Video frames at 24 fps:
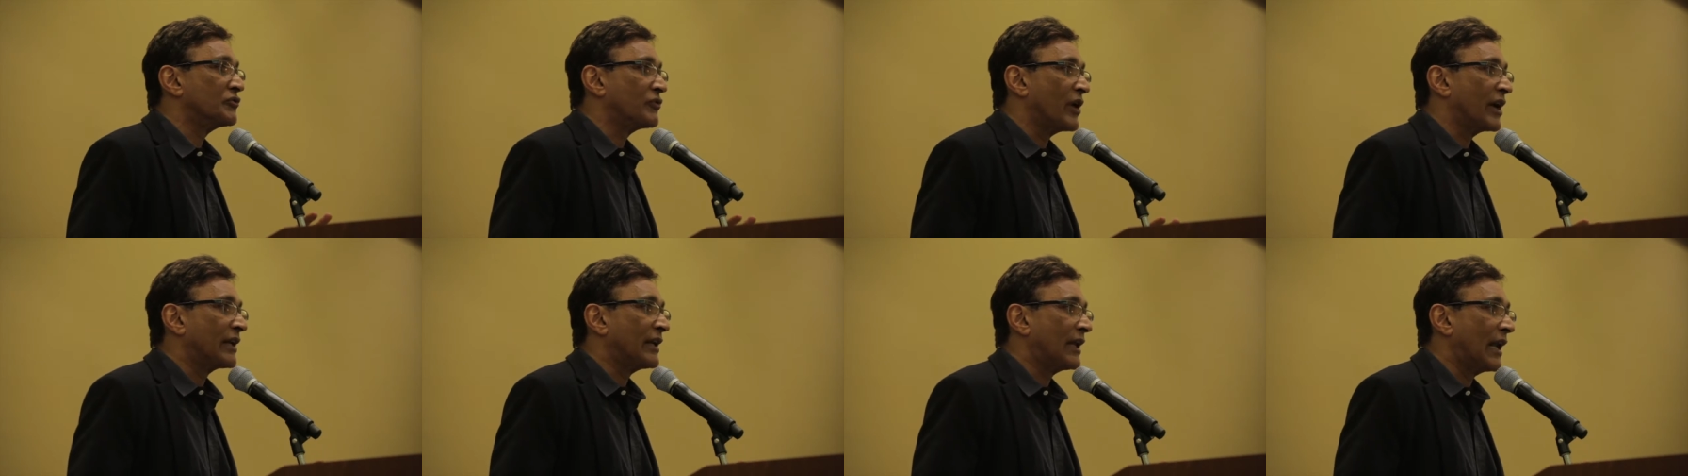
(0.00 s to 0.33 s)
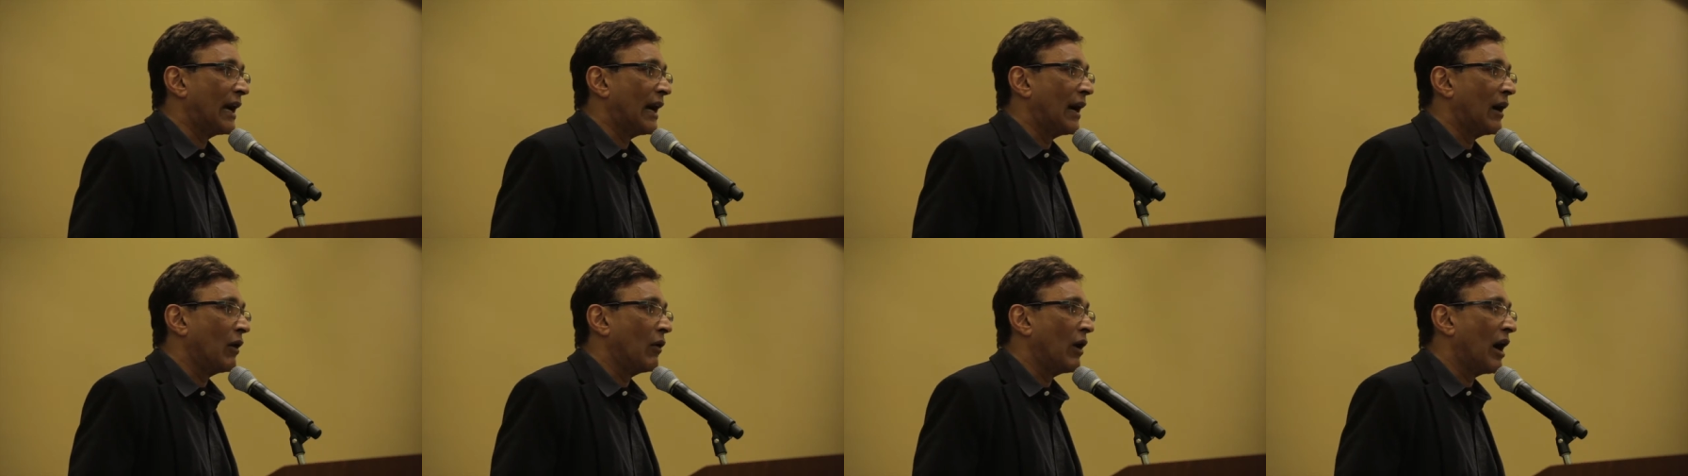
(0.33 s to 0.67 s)
right
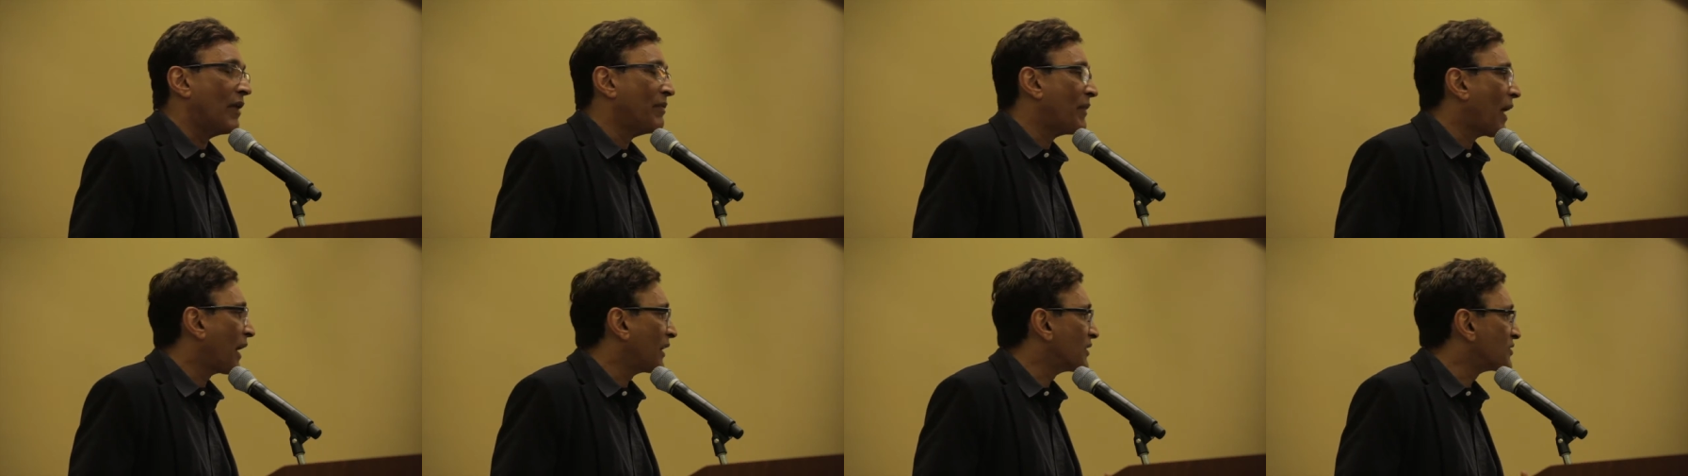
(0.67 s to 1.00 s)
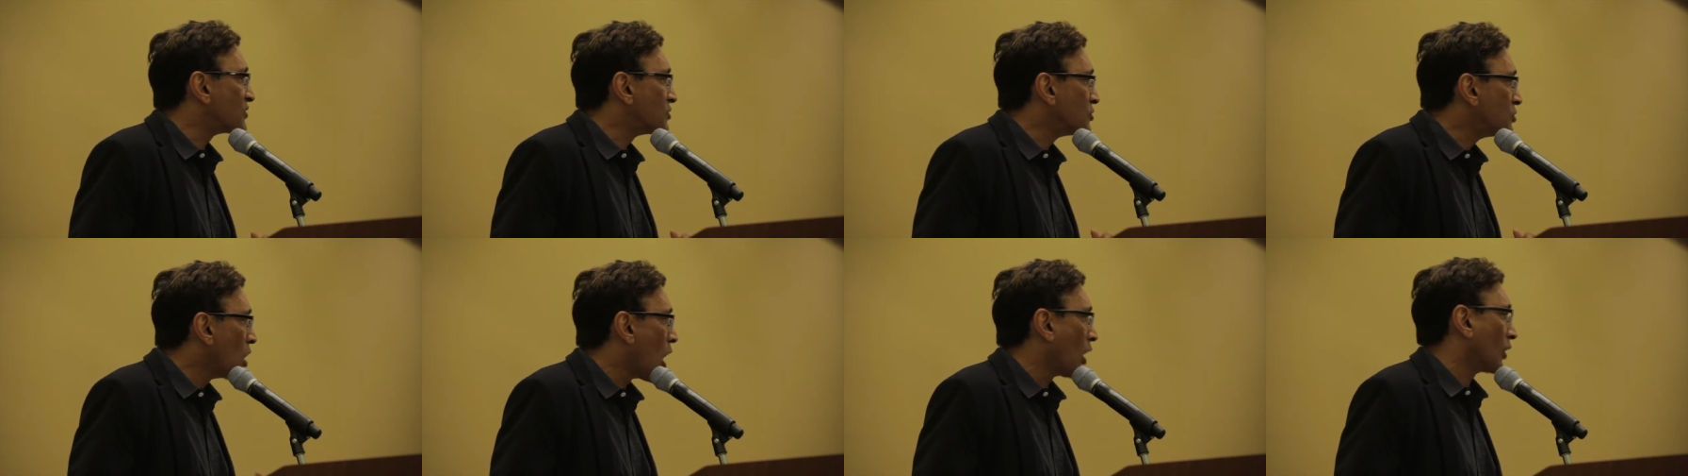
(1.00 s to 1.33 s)
now, and that
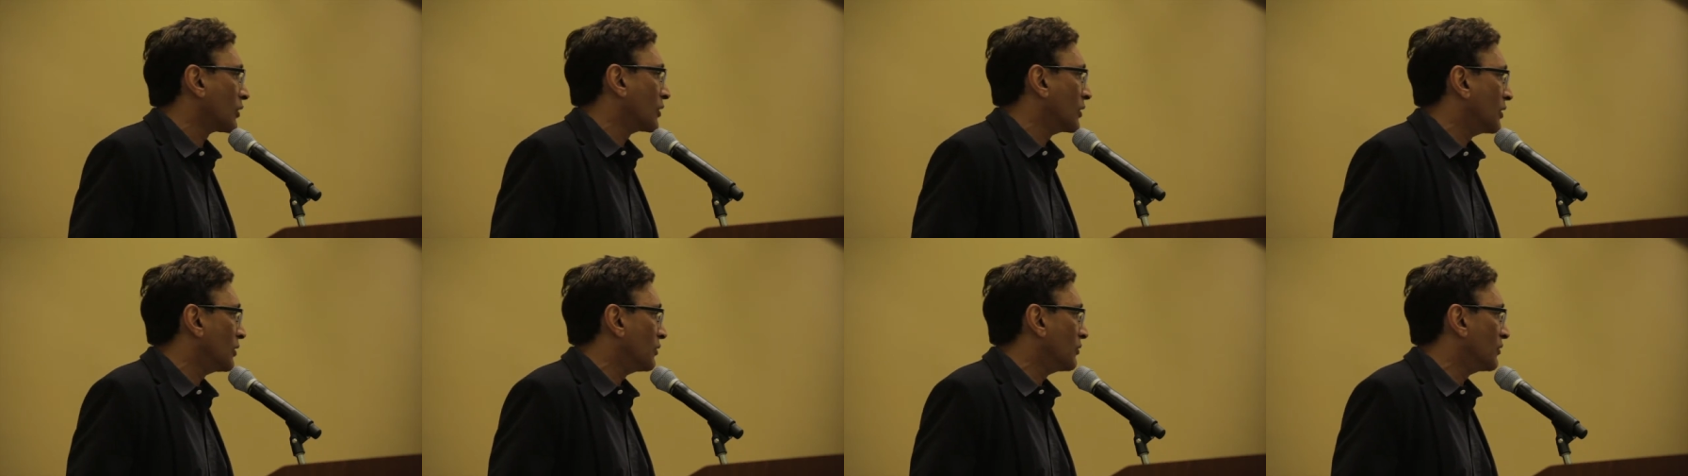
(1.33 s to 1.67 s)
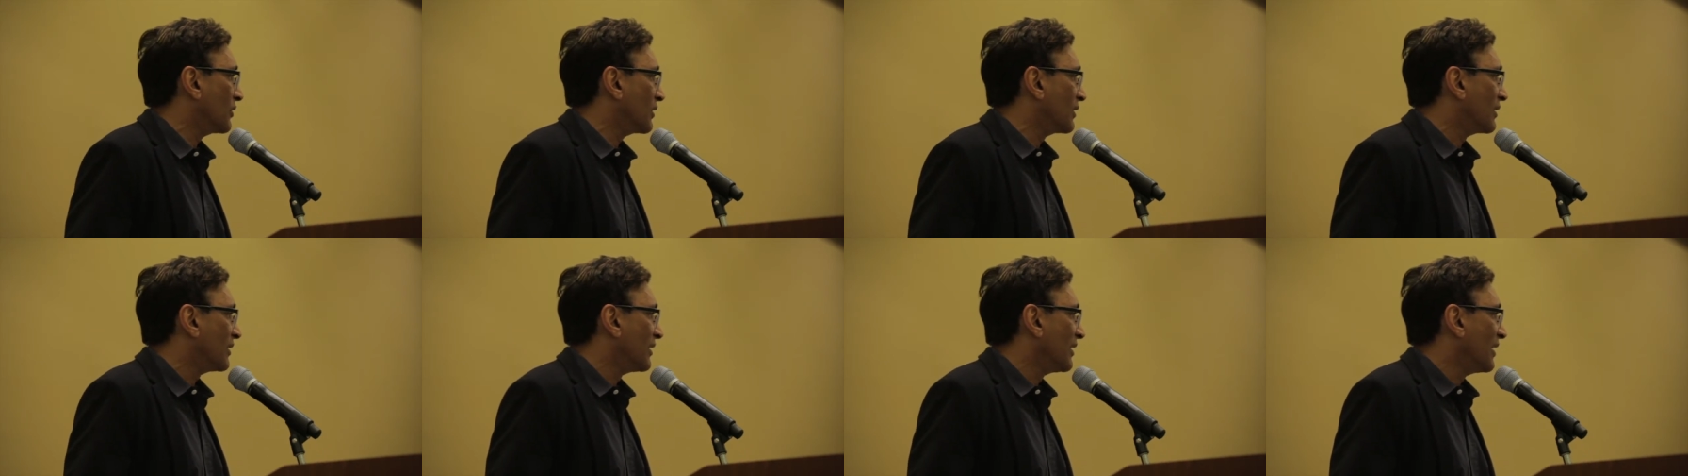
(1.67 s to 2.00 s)
is not good.